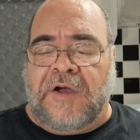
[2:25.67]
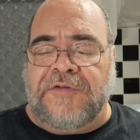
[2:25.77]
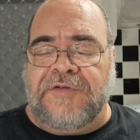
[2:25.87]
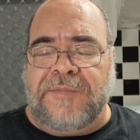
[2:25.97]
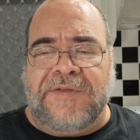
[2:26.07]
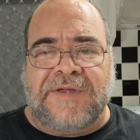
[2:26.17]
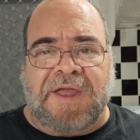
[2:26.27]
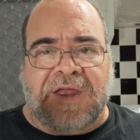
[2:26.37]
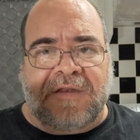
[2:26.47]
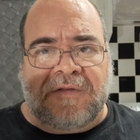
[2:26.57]
should be
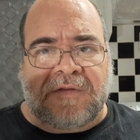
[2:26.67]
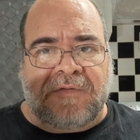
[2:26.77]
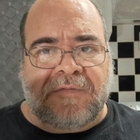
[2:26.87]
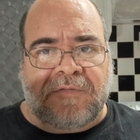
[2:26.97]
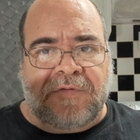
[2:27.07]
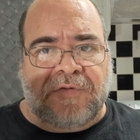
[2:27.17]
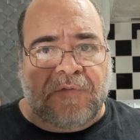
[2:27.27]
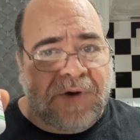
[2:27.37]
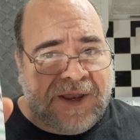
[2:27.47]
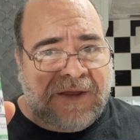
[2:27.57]
taking
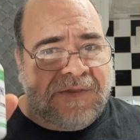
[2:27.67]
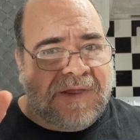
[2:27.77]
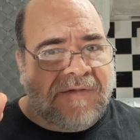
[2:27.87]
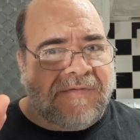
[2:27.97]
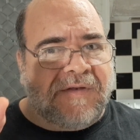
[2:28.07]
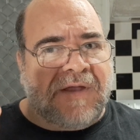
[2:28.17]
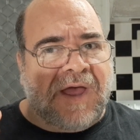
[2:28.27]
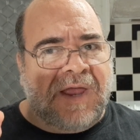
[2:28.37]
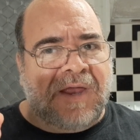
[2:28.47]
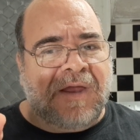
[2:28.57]
3 of these a
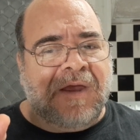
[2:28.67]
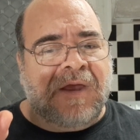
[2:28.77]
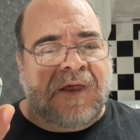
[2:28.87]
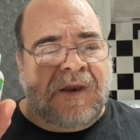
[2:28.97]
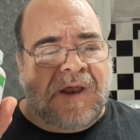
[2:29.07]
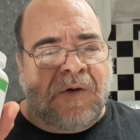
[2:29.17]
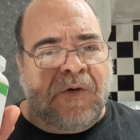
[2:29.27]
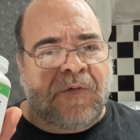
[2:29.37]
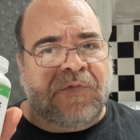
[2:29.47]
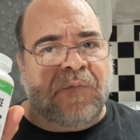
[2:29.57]
day.
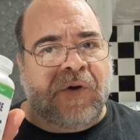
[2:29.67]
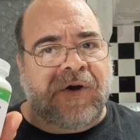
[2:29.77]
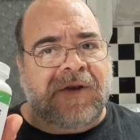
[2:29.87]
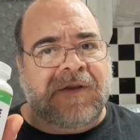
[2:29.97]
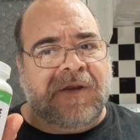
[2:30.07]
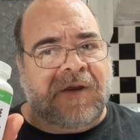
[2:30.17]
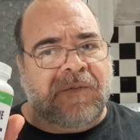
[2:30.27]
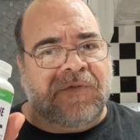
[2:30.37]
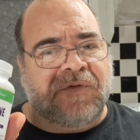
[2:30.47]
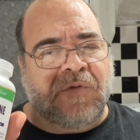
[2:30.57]
Now, I was worried that
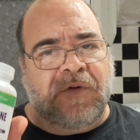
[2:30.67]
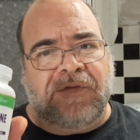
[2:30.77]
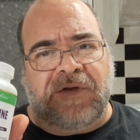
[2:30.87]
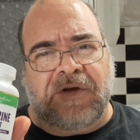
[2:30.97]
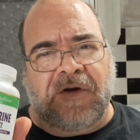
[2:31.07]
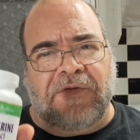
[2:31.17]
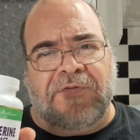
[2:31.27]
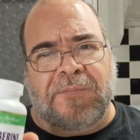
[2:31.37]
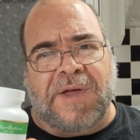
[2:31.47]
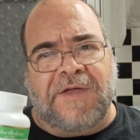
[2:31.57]
was causing
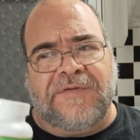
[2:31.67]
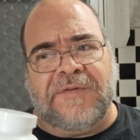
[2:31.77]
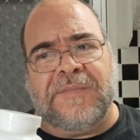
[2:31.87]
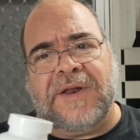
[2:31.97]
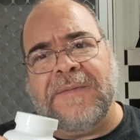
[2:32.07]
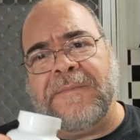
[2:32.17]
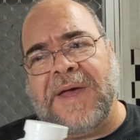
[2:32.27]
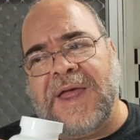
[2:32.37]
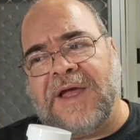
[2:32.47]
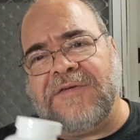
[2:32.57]
constipation, but it
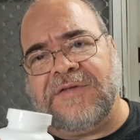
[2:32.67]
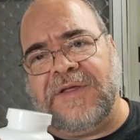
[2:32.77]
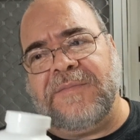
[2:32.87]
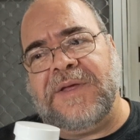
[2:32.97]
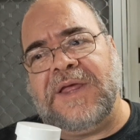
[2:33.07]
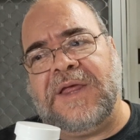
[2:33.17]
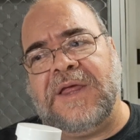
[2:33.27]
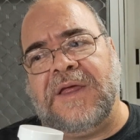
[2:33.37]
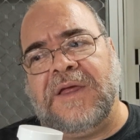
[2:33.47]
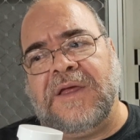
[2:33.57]
may actually
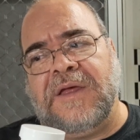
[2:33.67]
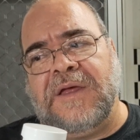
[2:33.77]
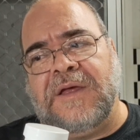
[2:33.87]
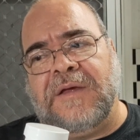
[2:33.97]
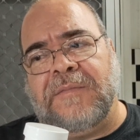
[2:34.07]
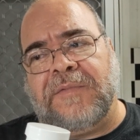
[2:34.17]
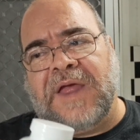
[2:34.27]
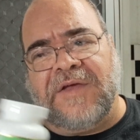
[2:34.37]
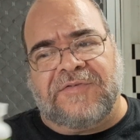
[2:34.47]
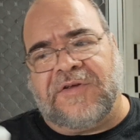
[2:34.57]
be
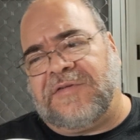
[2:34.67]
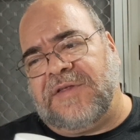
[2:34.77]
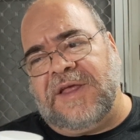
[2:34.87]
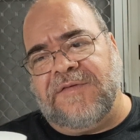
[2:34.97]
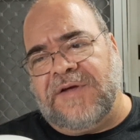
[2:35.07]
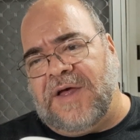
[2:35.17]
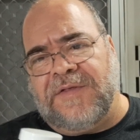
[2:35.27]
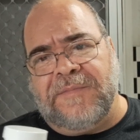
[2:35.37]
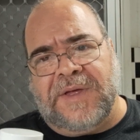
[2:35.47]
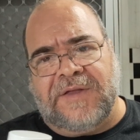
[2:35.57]
gastric sleeve and
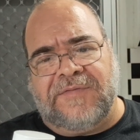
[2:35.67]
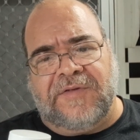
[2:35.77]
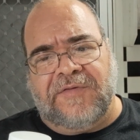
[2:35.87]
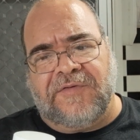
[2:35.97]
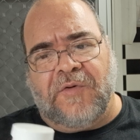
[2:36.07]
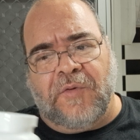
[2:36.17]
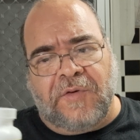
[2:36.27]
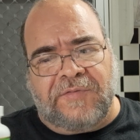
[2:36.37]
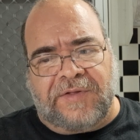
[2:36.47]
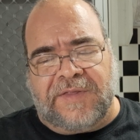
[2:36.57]
other medicines
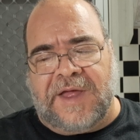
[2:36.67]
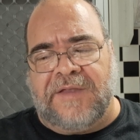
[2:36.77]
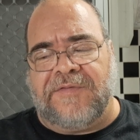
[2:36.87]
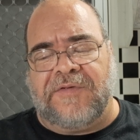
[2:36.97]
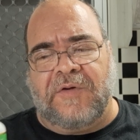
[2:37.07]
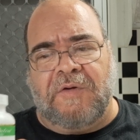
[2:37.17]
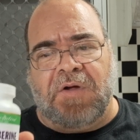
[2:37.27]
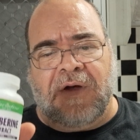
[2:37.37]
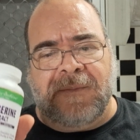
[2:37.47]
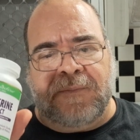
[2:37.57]
causing that.
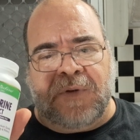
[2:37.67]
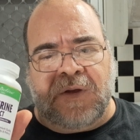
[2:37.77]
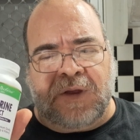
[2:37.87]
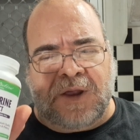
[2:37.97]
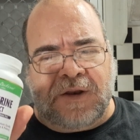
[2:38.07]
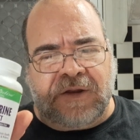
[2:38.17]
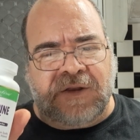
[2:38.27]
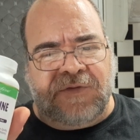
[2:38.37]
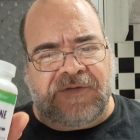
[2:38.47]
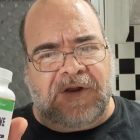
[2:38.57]
So I'm going to
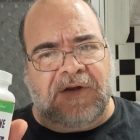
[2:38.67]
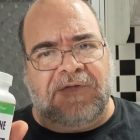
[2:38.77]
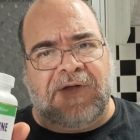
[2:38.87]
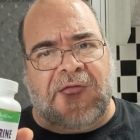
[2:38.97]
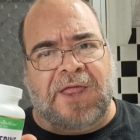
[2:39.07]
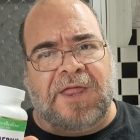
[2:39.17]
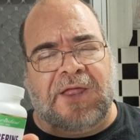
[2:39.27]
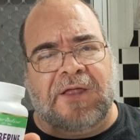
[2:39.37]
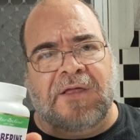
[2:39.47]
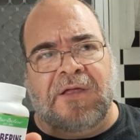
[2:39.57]
consider
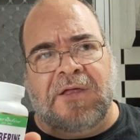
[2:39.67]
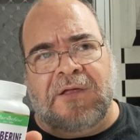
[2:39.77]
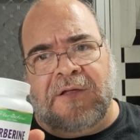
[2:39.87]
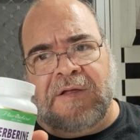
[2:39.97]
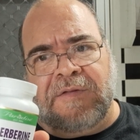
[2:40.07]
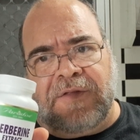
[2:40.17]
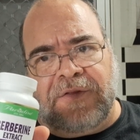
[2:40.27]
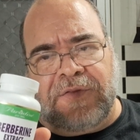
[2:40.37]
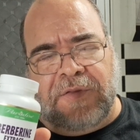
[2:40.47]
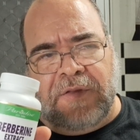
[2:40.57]
taking the